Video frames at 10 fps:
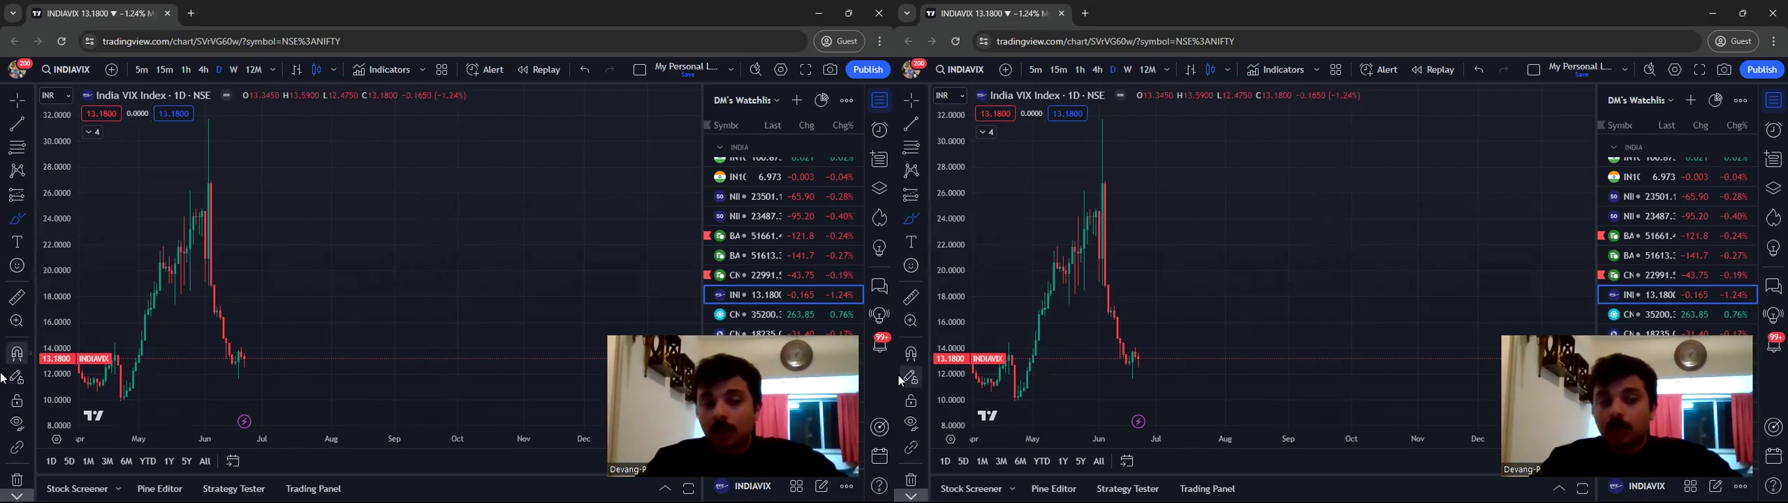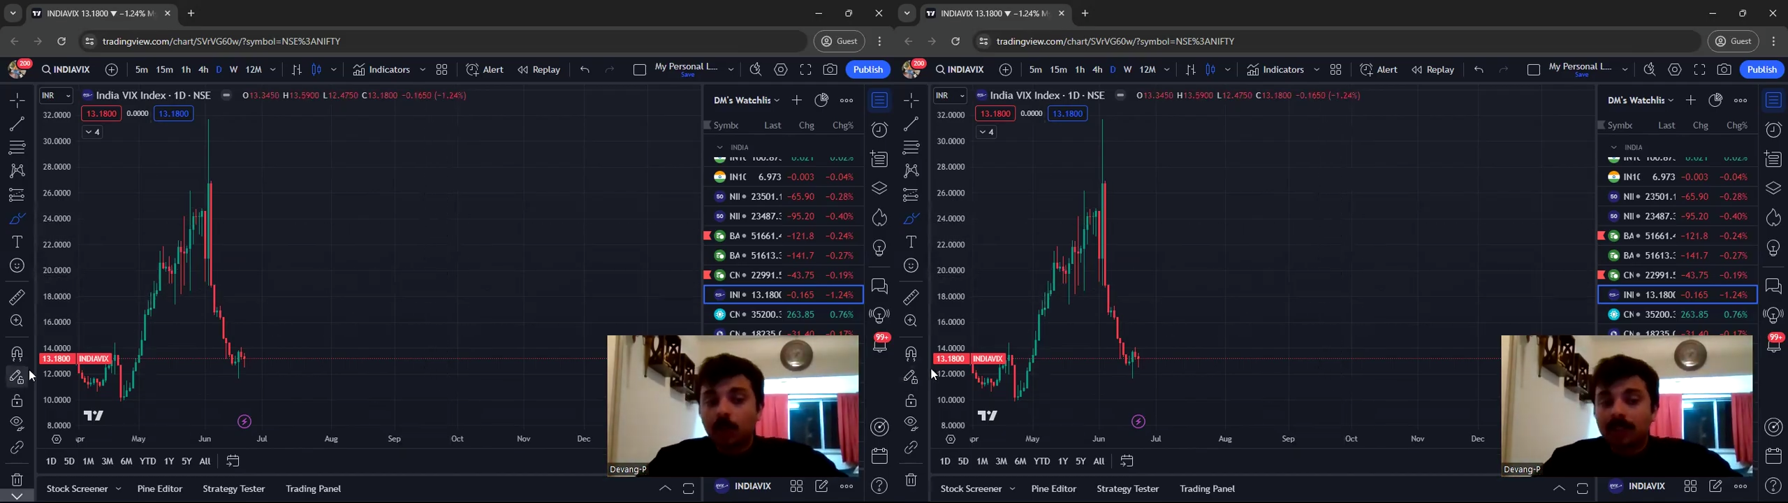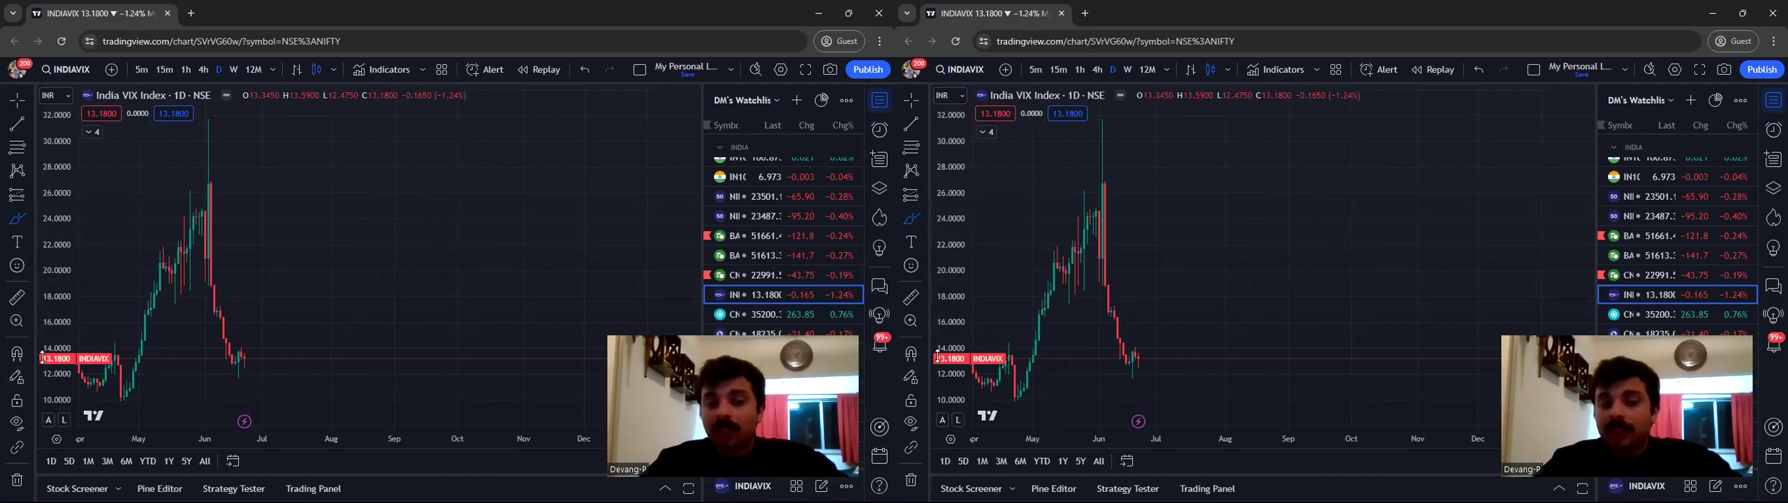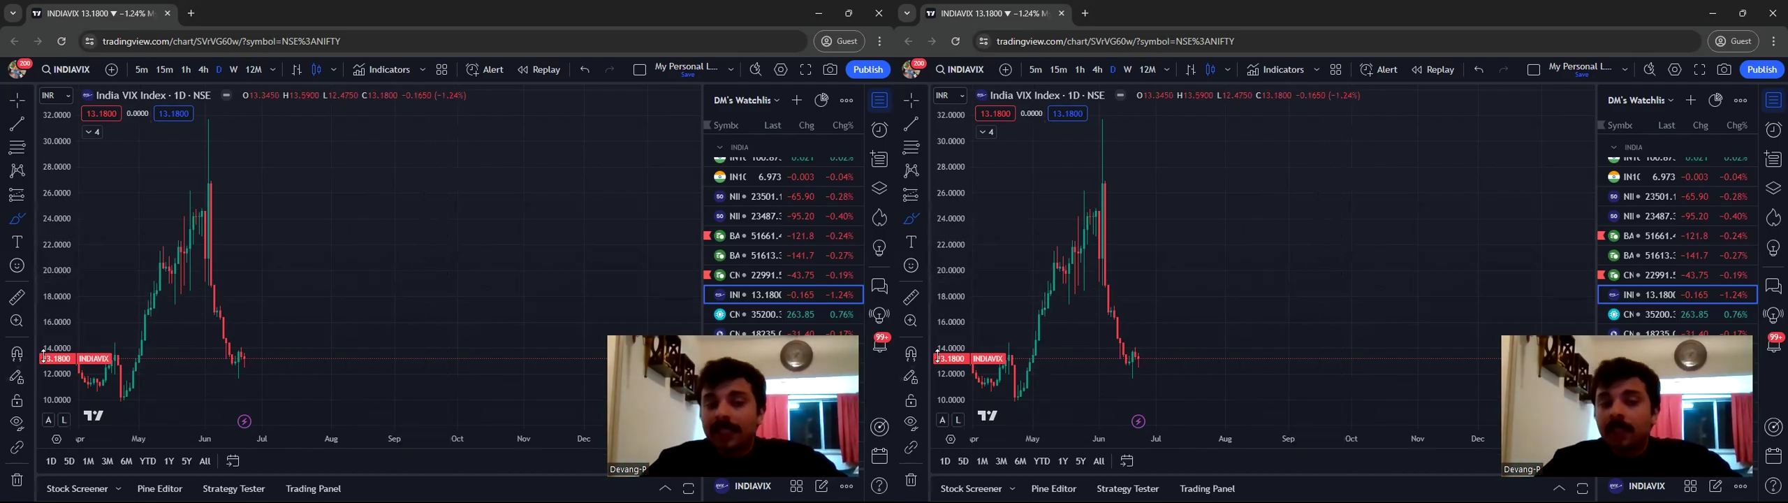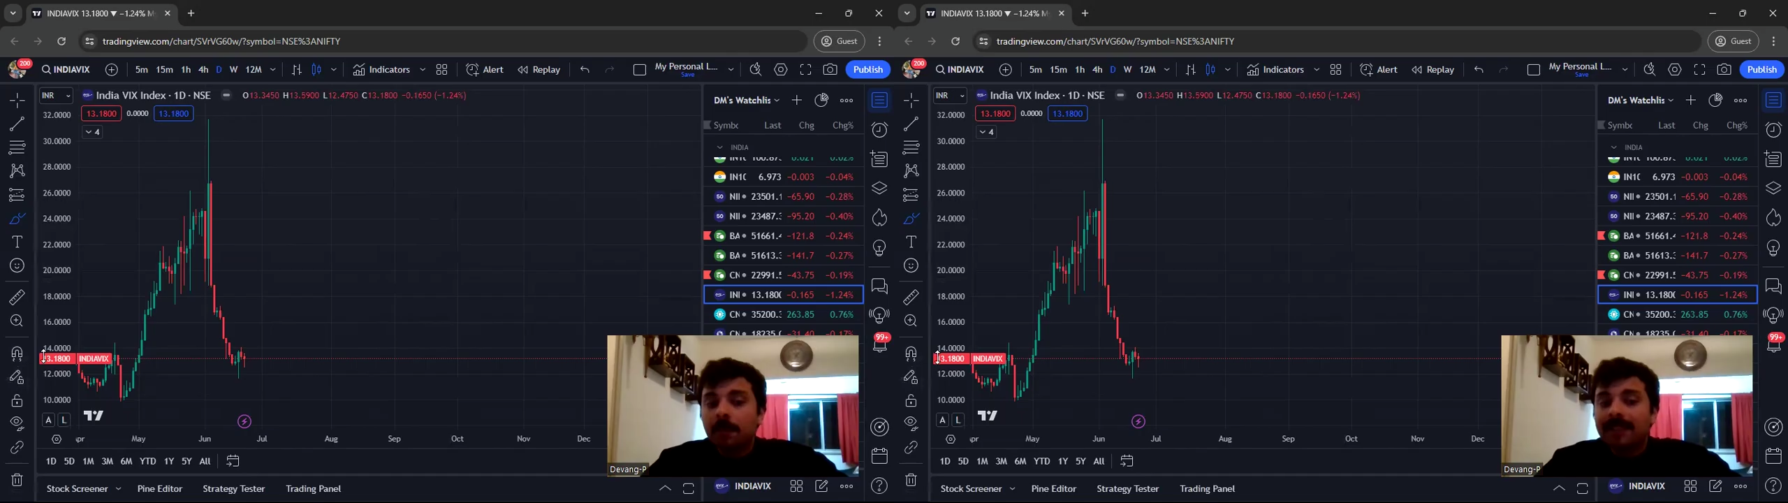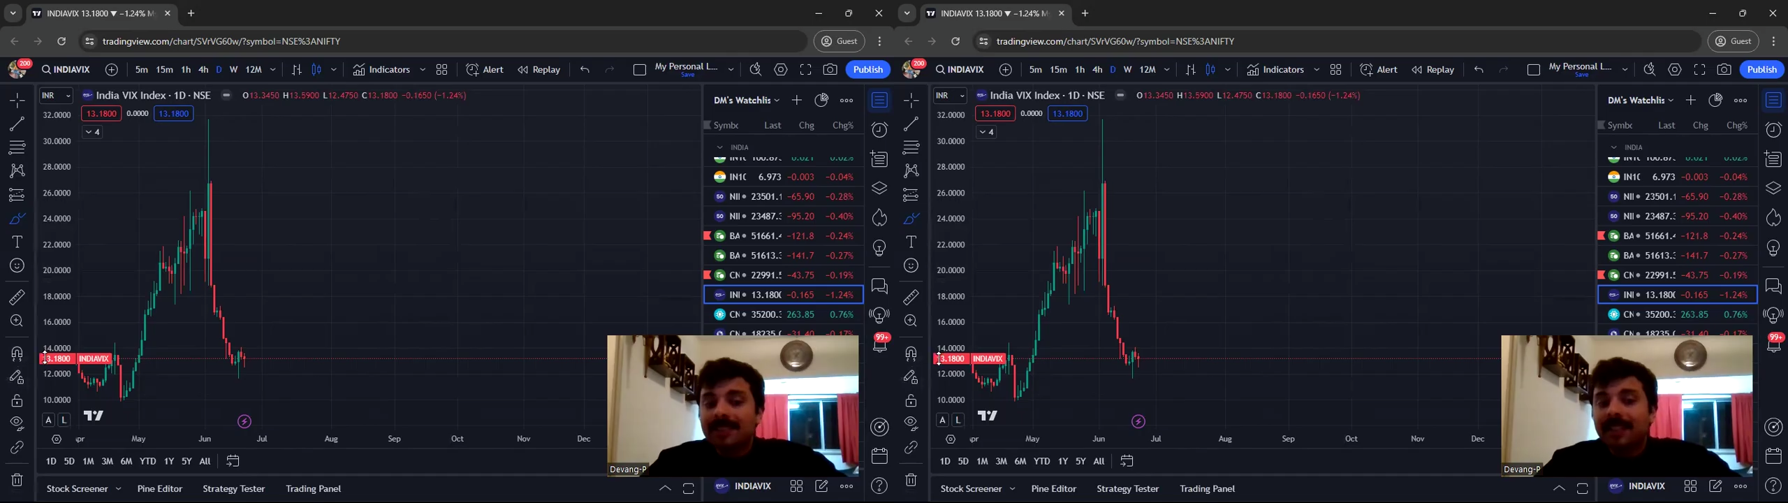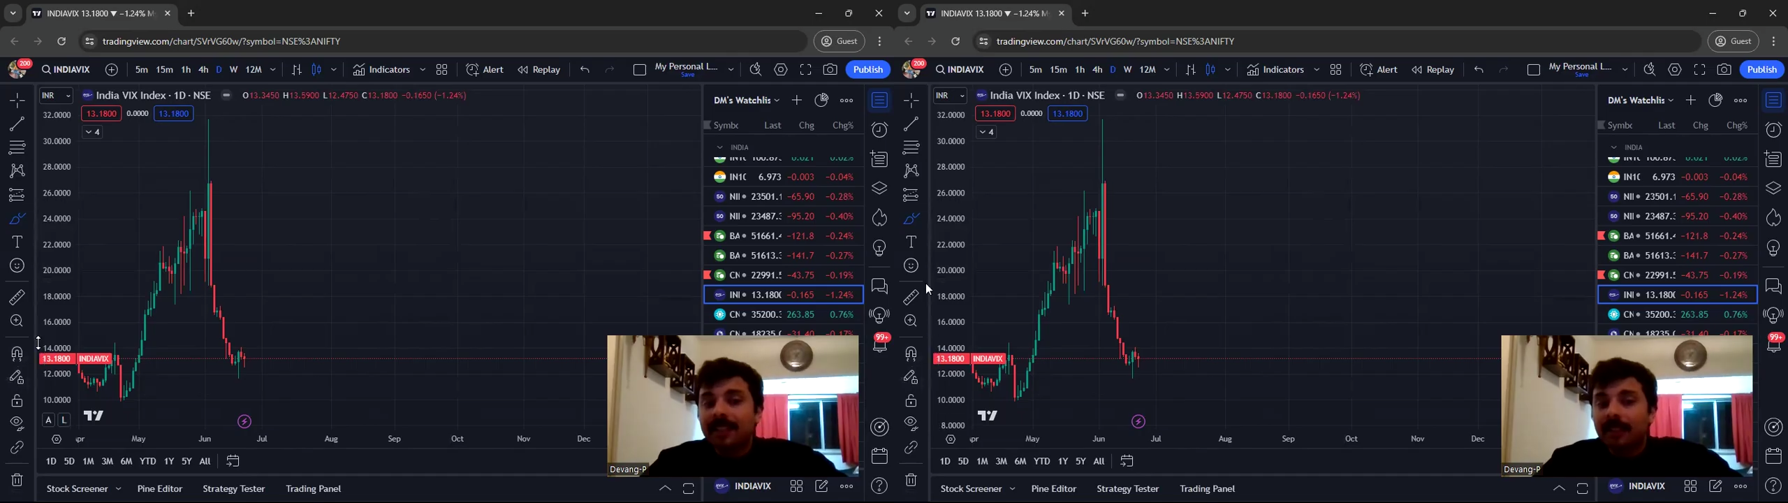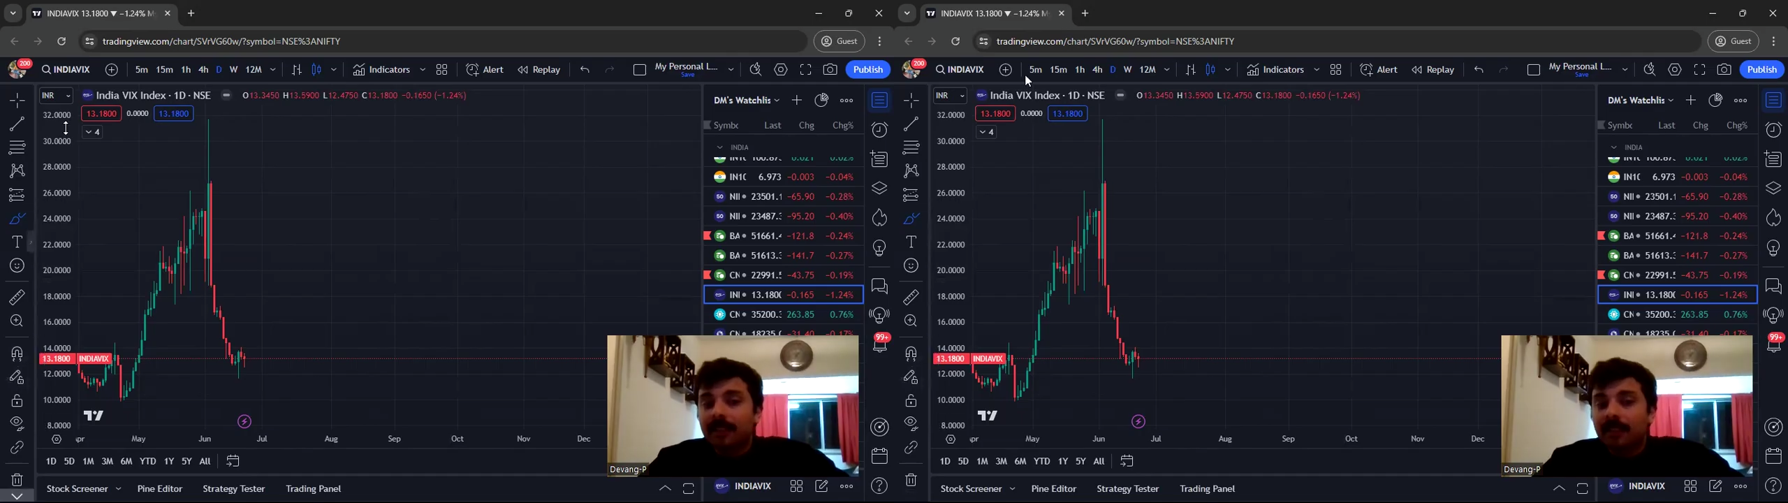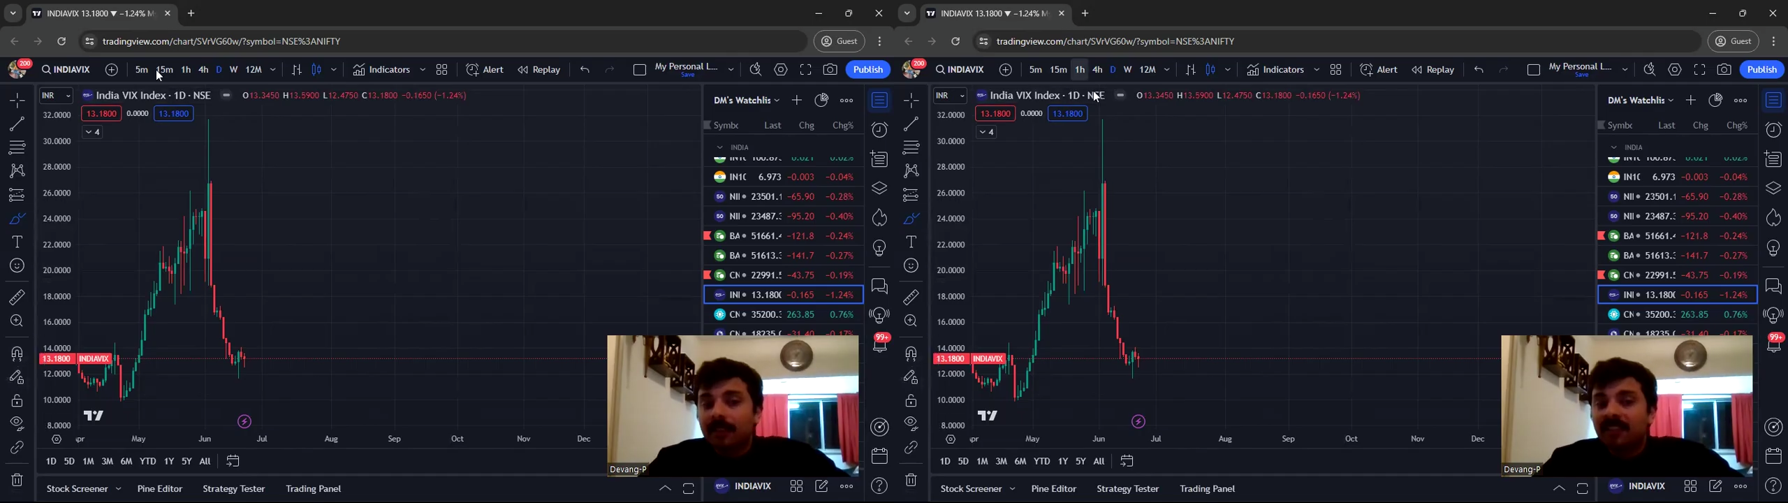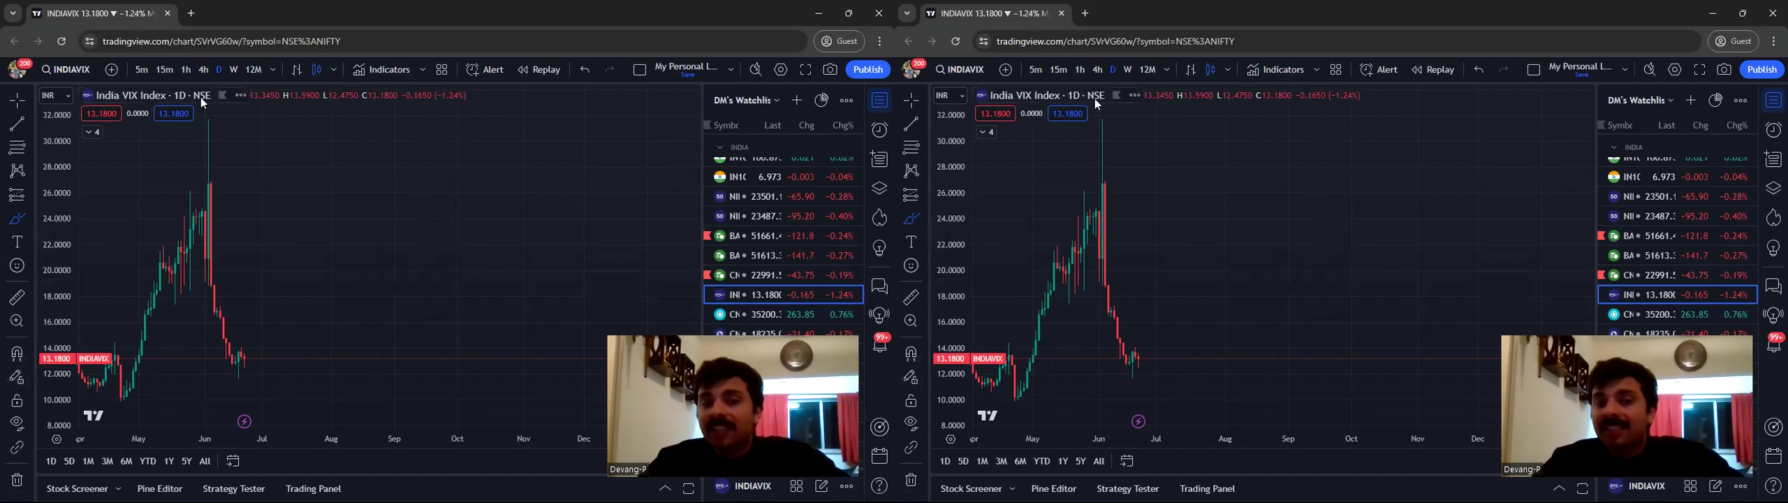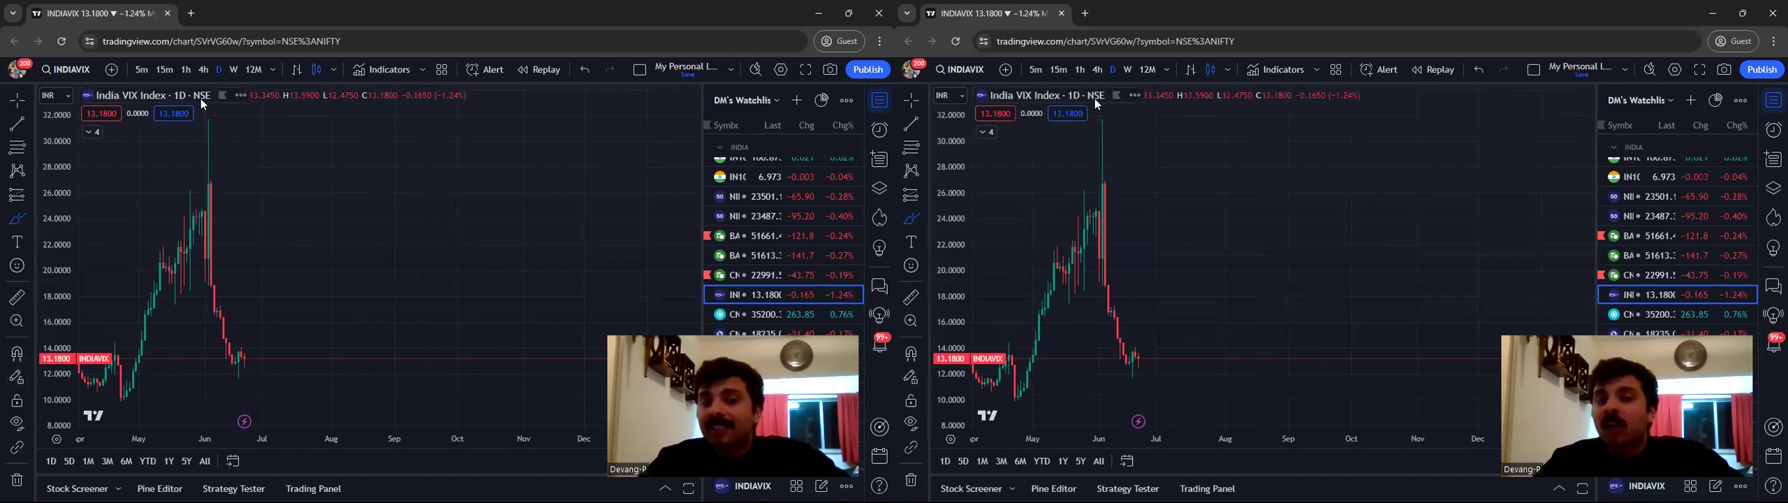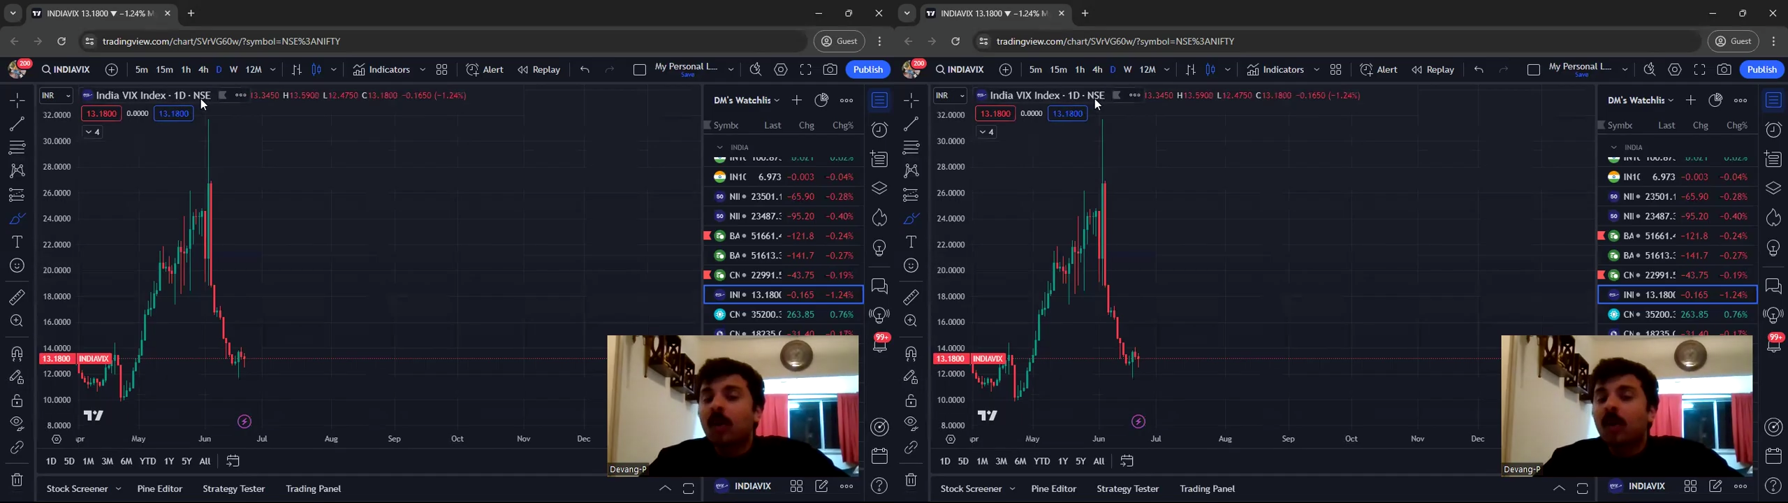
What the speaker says: So 13% VIX